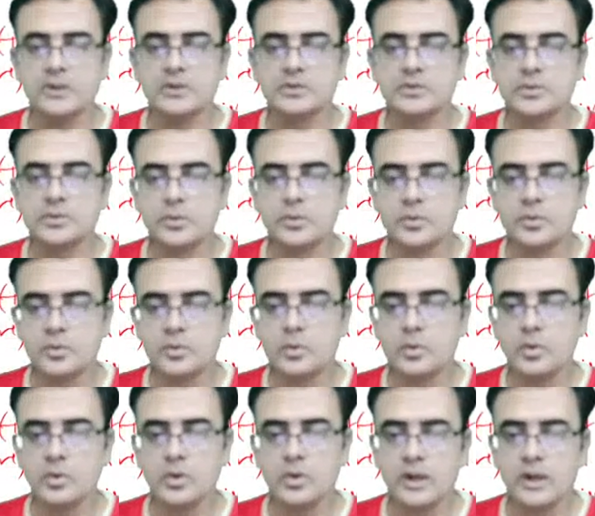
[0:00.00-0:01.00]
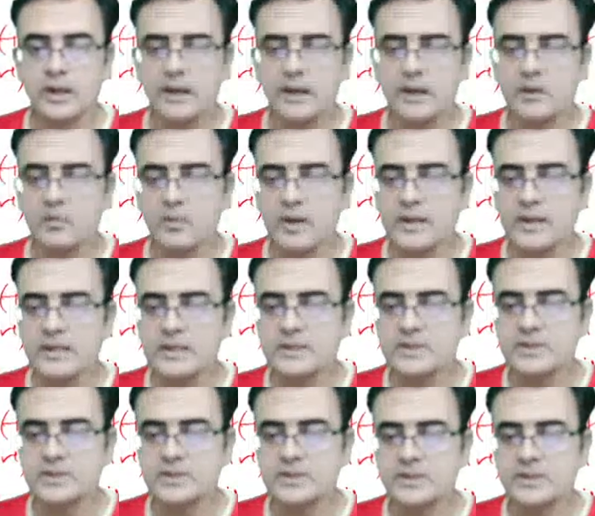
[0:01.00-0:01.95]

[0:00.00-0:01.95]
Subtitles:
So row unwinds